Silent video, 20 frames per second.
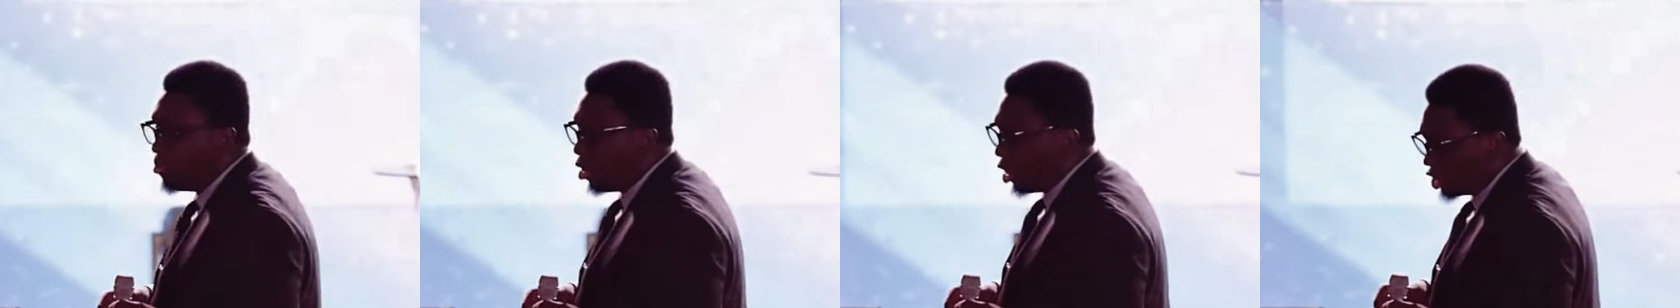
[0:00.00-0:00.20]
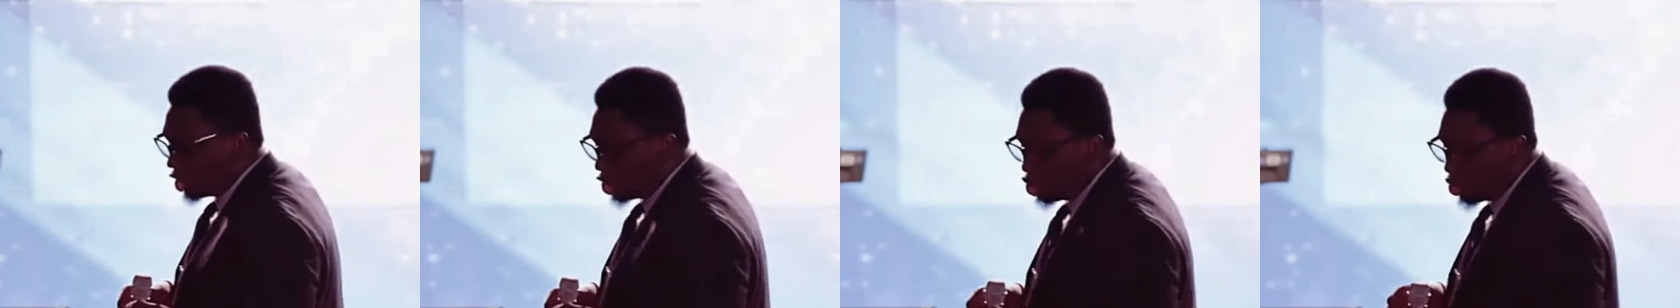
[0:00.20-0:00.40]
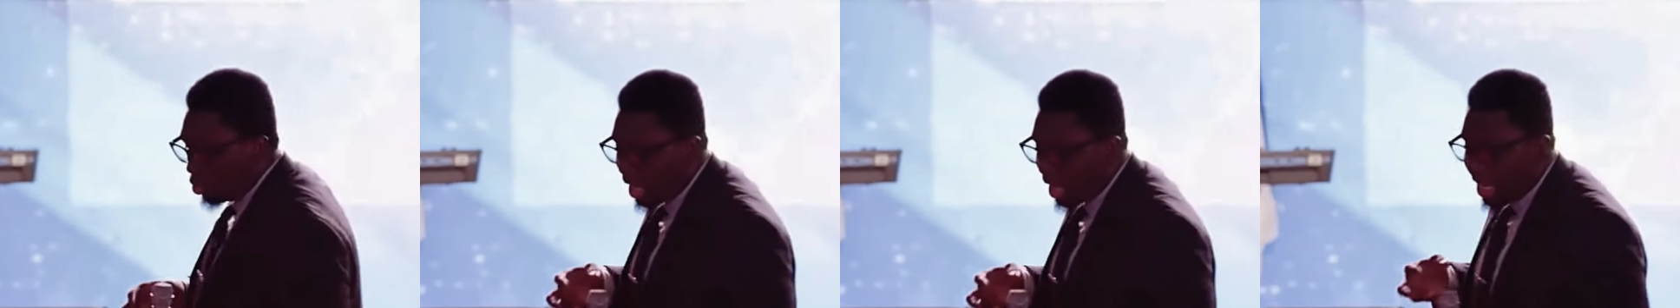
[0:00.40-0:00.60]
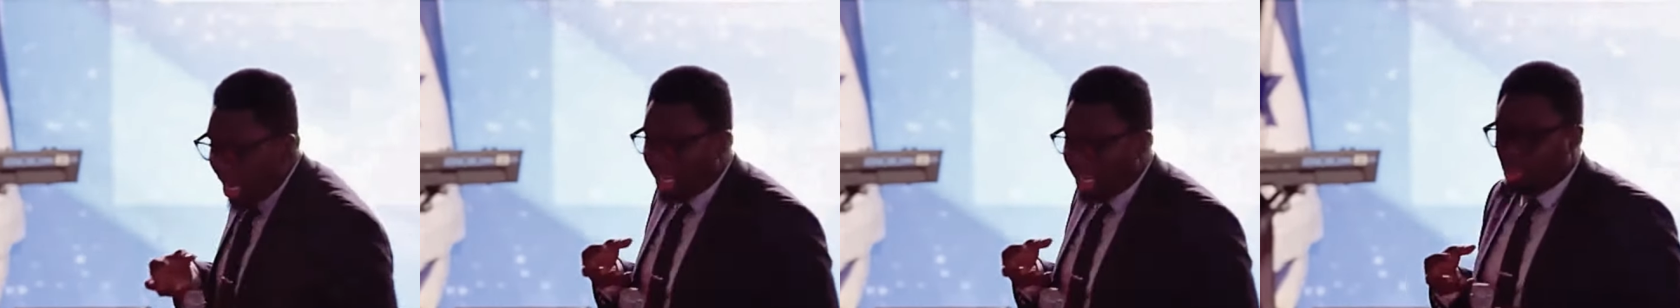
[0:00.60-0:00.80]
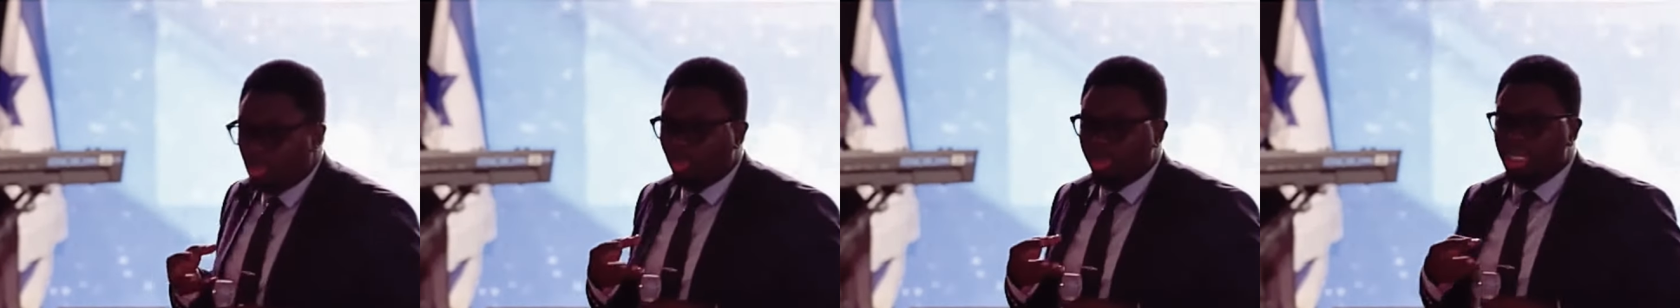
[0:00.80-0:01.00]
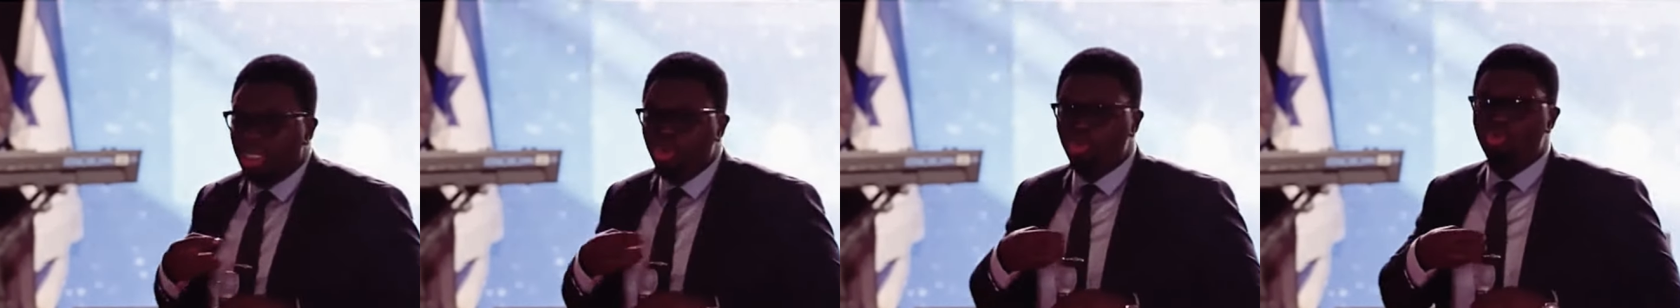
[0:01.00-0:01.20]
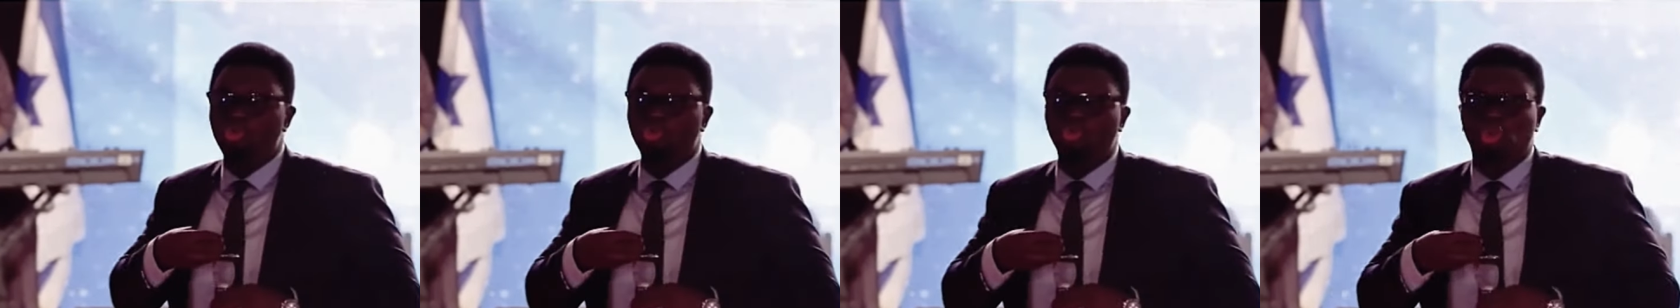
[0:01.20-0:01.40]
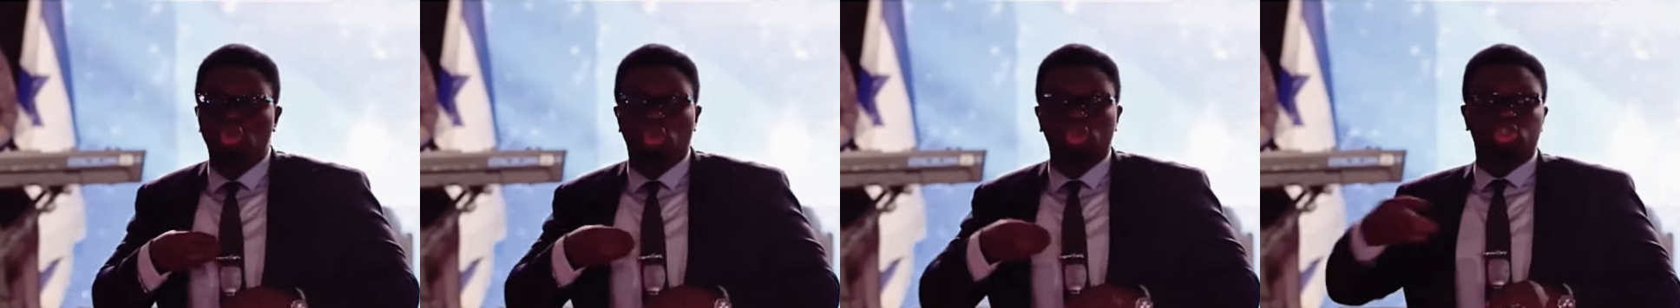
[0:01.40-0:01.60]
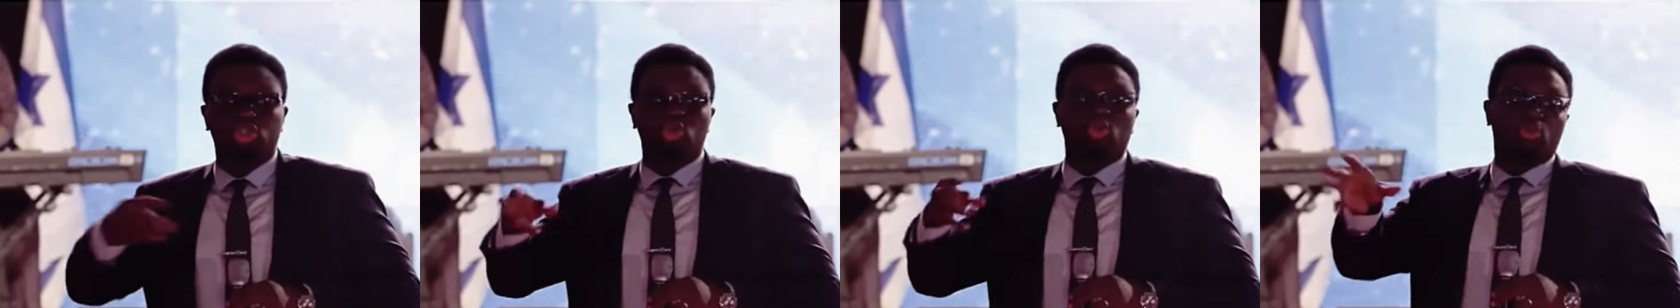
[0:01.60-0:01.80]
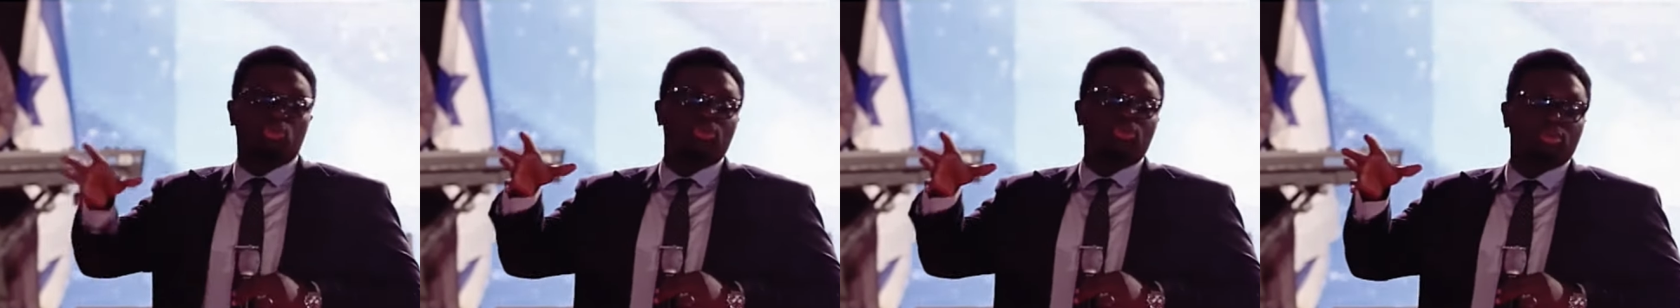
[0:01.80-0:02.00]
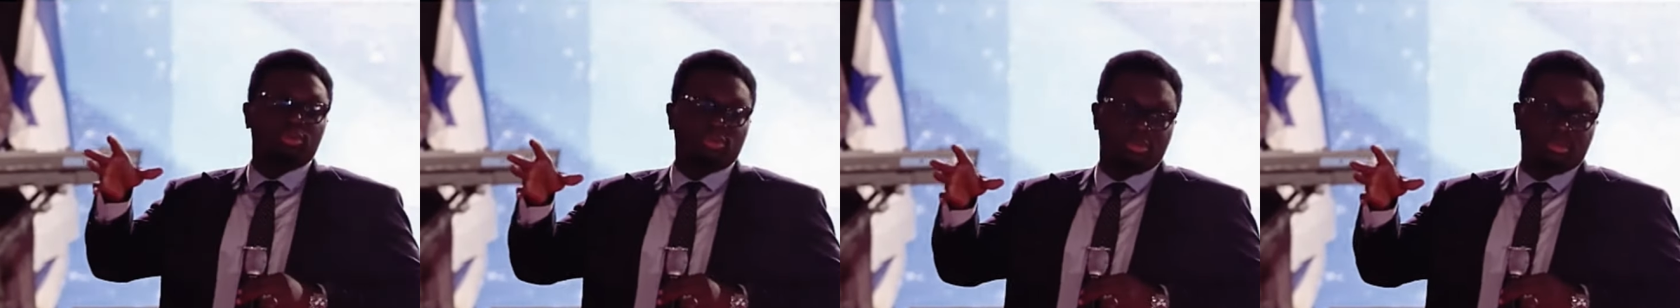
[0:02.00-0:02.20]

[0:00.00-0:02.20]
but you can actually lose your soul.